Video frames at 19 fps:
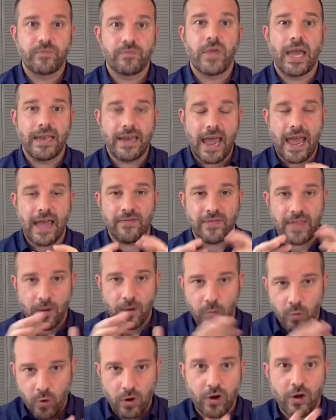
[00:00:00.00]
And they
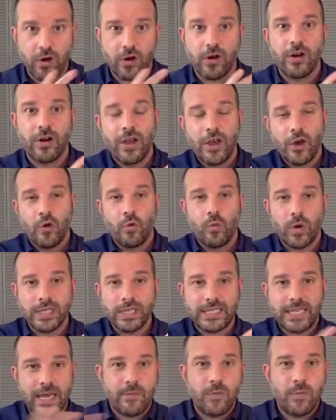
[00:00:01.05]
were,
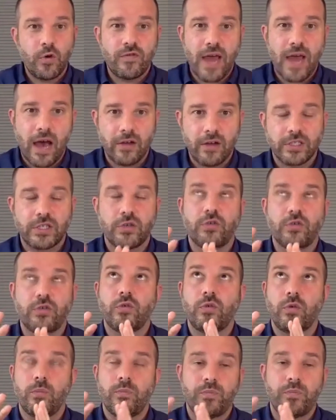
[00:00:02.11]
once they moved out to